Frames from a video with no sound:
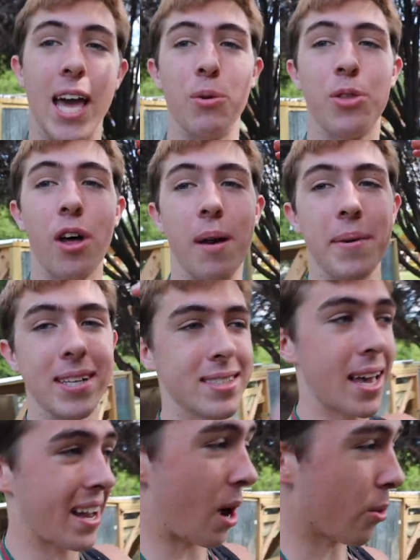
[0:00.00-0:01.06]
And with all that being
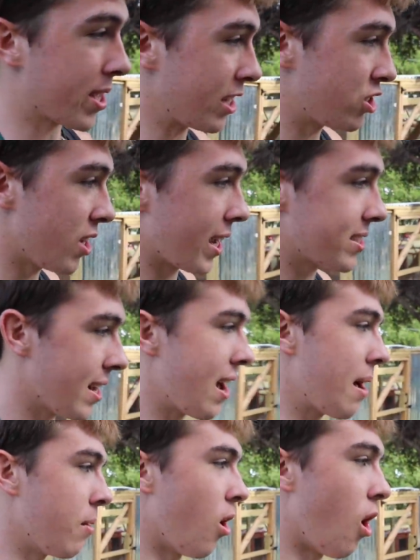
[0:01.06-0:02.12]
said, I will catch you next
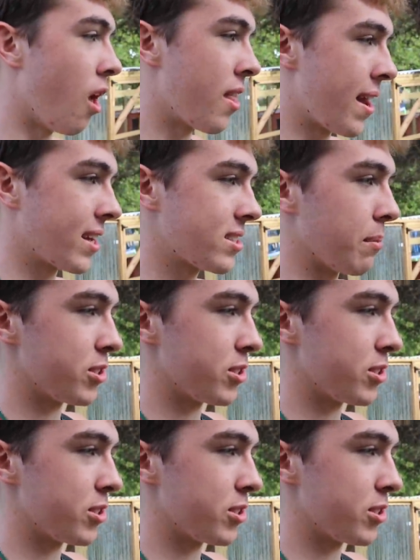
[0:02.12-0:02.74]
time on that next